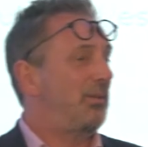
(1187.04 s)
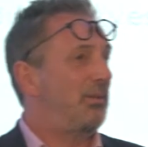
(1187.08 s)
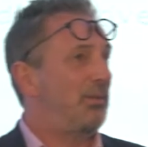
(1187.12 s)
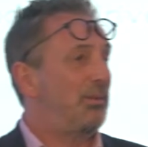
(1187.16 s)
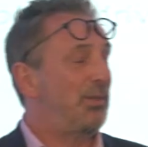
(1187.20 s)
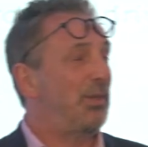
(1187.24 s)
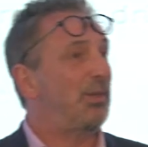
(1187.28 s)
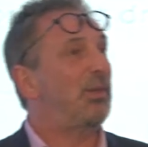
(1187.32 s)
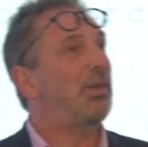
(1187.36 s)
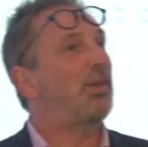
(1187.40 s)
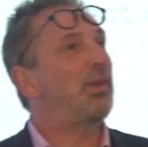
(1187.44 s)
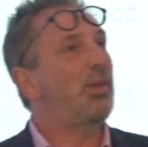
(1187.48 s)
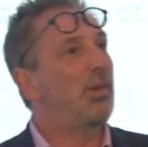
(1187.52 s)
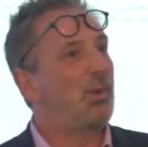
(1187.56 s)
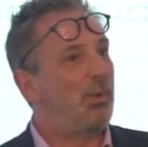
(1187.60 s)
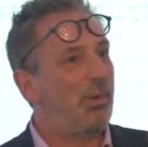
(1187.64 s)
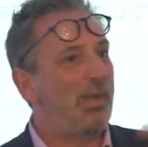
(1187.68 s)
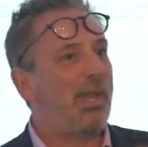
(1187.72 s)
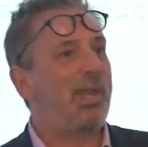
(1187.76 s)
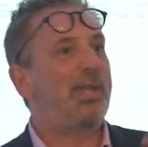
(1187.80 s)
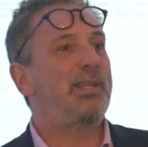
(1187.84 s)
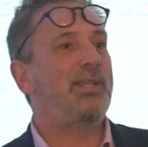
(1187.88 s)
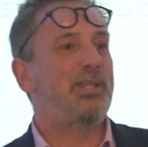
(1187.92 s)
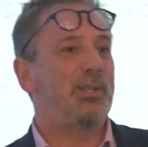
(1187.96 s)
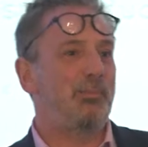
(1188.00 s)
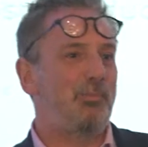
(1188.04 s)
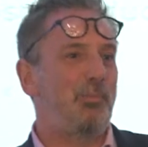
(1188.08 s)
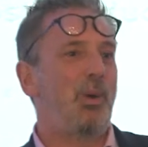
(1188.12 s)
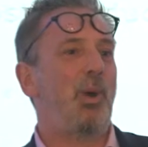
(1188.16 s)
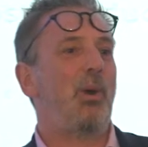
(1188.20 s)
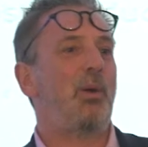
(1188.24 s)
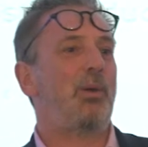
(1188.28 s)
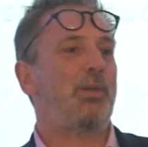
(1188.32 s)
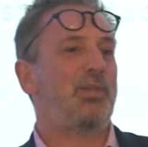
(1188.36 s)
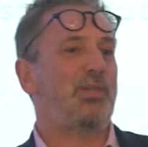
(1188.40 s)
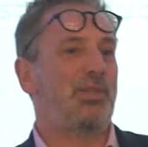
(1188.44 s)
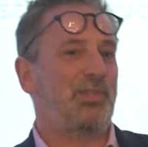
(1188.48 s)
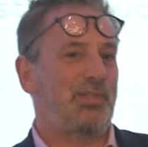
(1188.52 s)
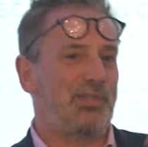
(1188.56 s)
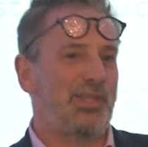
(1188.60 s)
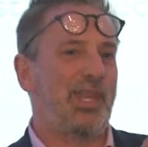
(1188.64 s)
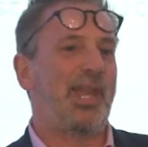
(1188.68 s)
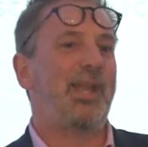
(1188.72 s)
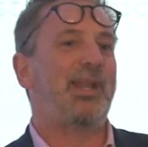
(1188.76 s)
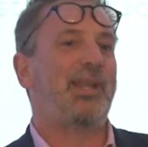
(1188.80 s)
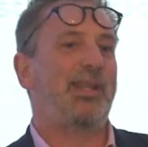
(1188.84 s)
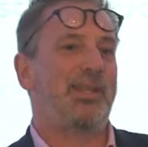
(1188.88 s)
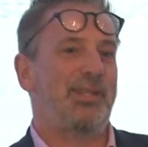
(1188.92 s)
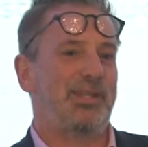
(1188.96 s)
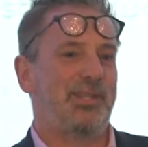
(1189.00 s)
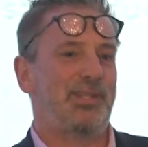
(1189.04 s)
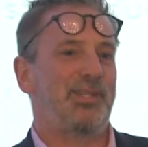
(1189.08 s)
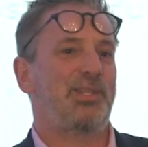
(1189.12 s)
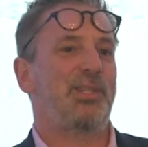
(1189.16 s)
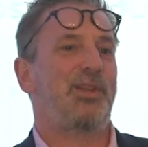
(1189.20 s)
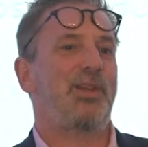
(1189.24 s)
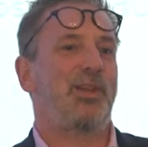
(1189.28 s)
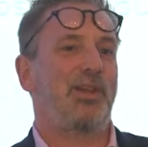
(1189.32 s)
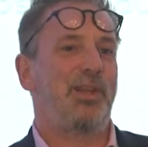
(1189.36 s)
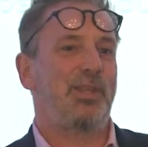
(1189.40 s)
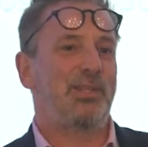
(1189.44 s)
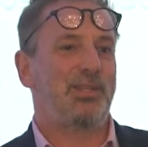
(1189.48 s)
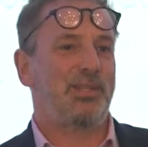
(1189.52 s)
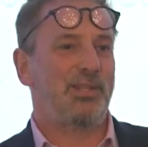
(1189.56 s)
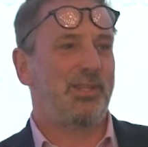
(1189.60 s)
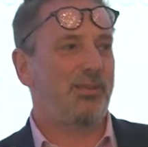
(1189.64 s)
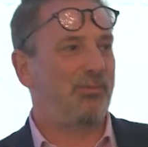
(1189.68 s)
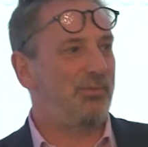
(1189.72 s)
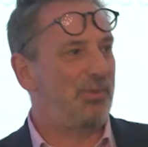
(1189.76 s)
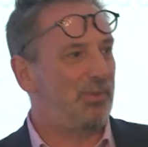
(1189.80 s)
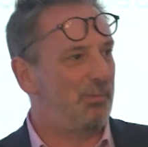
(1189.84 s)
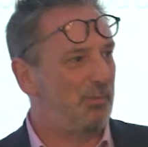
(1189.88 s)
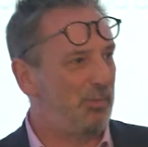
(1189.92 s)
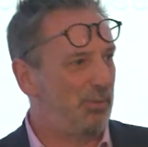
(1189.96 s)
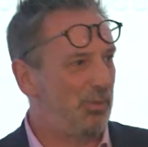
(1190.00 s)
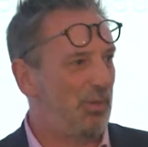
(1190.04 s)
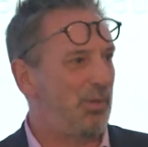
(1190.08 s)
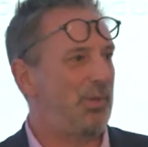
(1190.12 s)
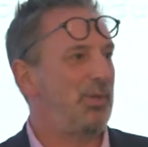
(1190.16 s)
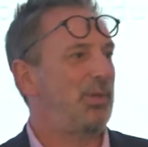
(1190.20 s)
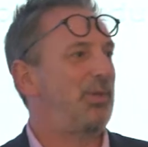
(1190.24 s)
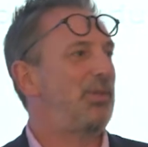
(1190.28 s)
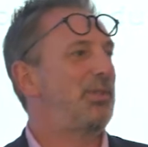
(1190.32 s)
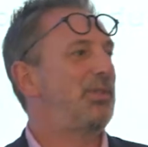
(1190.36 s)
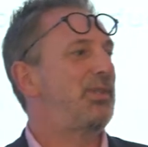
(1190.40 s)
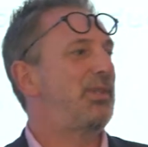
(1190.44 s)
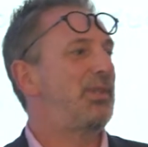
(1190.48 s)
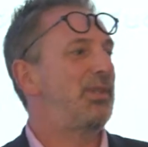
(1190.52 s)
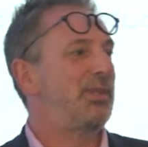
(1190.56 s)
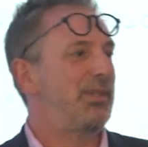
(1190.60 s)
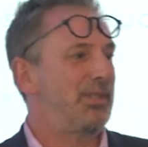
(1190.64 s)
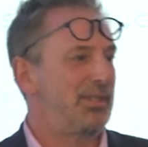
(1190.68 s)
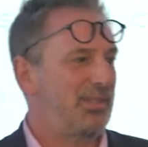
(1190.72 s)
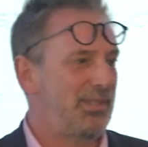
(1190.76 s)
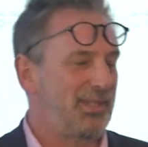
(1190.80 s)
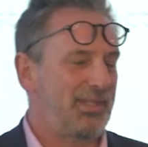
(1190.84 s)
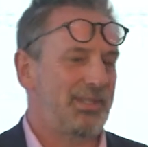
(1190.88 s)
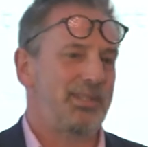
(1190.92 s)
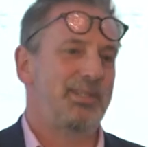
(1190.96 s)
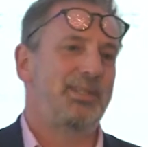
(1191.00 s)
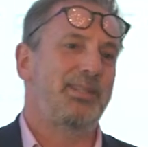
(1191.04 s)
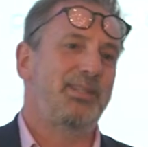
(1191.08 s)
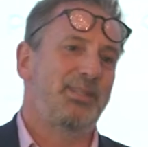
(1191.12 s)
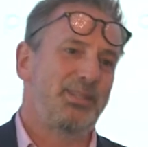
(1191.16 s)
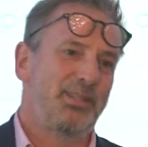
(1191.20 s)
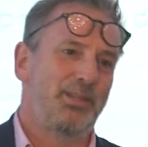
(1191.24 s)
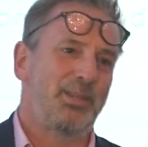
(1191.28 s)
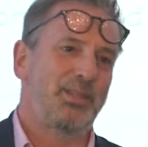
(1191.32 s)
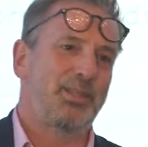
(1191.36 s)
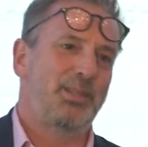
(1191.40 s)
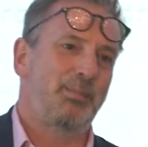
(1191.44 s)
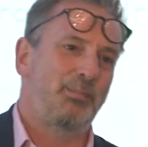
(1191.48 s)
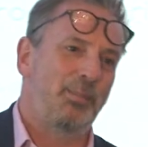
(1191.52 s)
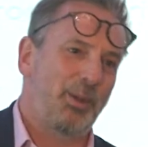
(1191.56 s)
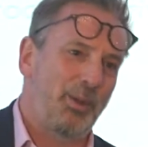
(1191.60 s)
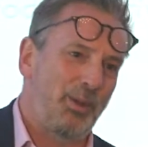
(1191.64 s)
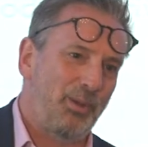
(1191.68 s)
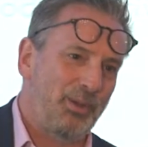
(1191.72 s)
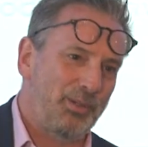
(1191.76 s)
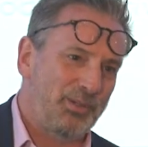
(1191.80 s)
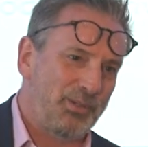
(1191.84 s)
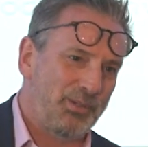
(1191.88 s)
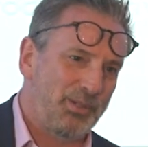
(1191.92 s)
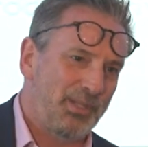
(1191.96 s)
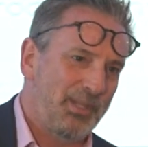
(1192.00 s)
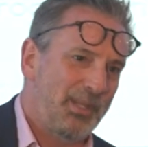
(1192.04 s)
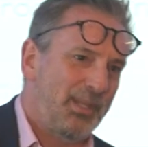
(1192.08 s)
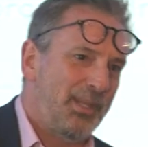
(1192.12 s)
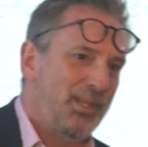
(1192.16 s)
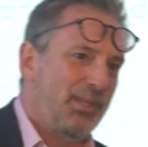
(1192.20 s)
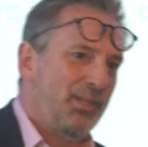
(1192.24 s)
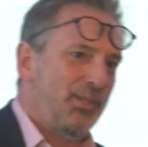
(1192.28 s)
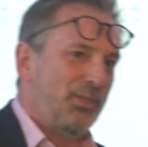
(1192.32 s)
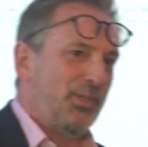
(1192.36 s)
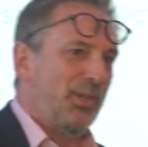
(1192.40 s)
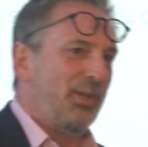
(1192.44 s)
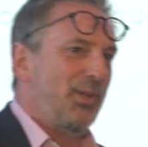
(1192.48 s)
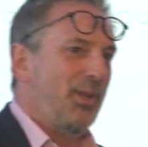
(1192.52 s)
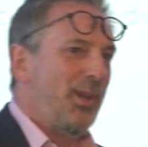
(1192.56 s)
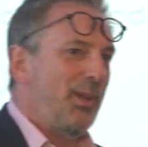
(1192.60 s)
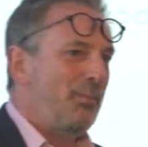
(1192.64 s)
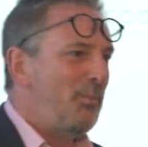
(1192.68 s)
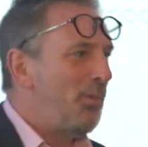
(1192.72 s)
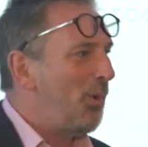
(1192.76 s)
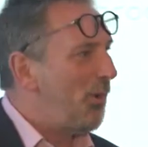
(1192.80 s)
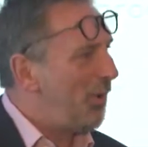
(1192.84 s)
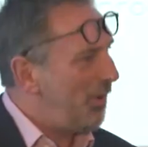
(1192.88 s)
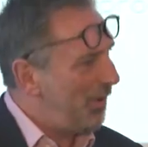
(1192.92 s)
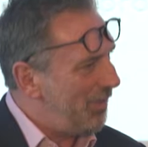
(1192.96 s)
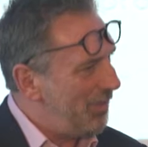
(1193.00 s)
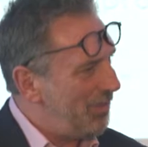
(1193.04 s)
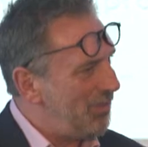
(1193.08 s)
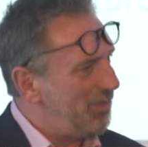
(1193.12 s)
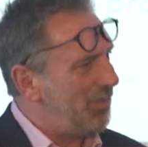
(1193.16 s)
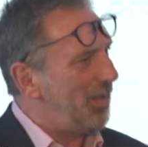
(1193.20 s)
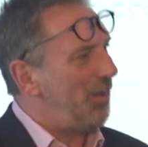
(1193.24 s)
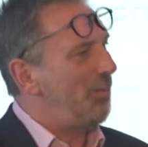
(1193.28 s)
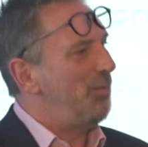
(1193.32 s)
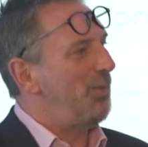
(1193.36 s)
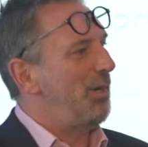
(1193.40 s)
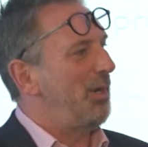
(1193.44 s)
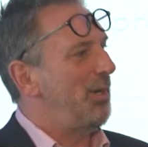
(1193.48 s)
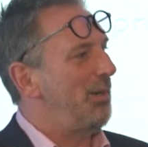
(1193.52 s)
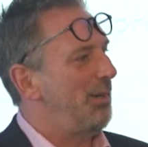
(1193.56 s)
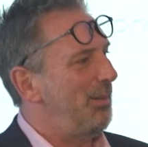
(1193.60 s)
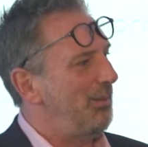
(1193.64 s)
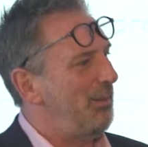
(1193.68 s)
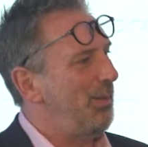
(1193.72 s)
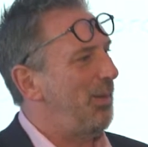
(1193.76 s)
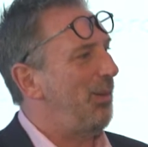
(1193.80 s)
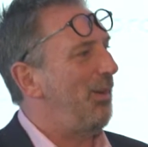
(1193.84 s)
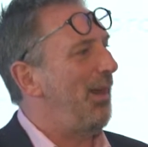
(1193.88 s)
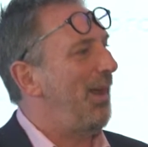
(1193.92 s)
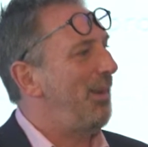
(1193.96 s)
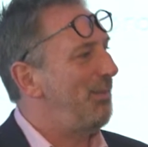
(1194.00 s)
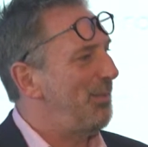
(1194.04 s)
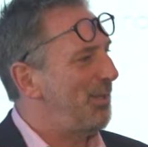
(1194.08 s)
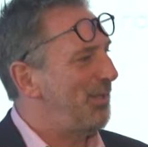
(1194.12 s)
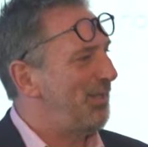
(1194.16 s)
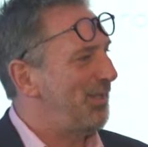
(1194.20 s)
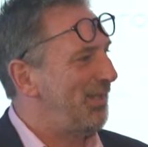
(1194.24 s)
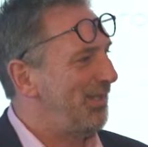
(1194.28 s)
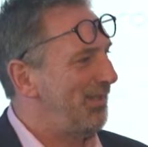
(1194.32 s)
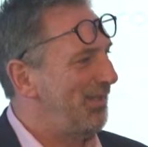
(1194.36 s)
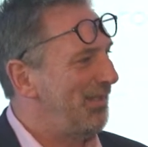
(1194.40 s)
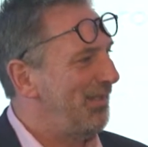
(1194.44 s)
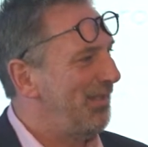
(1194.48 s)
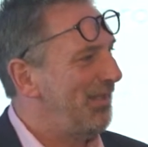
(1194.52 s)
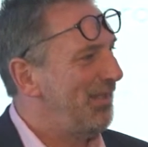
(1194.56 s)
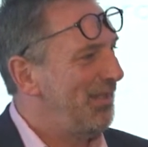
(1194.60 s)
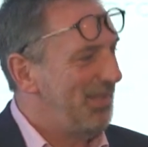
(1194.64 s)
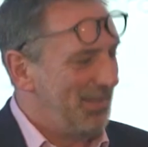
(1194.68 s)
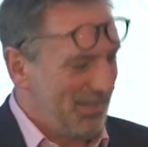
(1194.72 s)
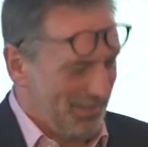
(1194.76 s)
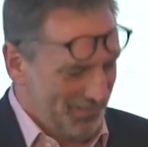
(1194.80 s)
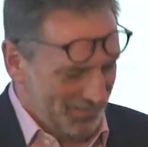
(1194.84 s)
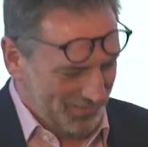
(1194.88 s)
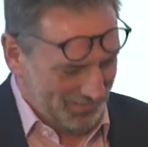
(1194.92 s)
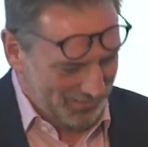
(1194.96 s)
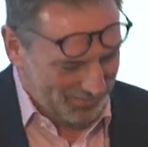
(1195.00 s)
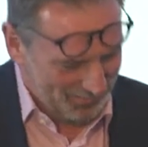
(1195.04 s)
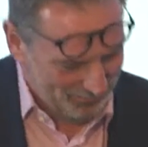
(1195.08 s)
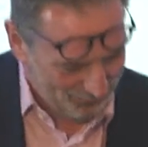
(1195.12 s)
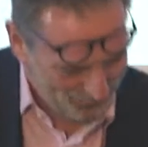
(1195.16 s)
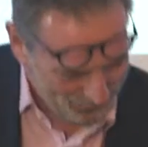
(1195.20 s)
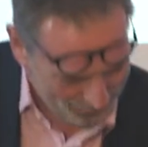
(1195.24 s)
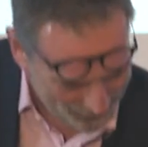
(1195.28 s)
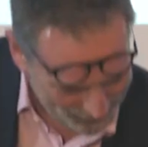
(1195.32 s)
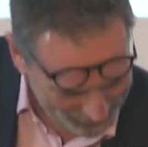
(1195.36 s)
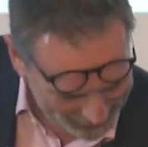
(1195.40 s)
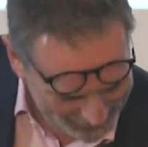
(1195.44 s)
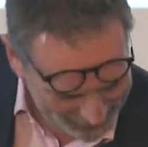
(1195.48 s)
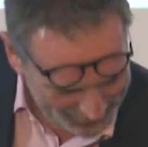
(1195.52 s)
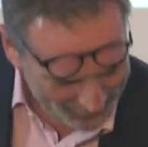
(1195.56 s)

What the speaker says: that can create a box exactly the size of the product that sits inside the box. So no more of this opening up your Amazon and finding